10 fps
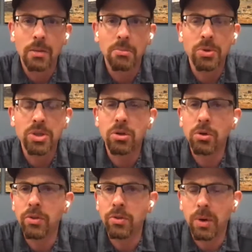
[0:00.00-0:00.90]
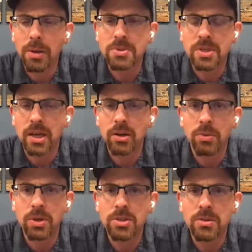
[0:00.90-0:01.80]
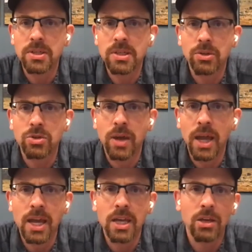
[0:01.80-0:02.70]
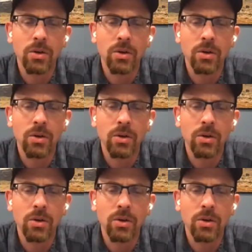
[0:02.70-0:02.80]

But when you go to their website, or when someone tells you, hey,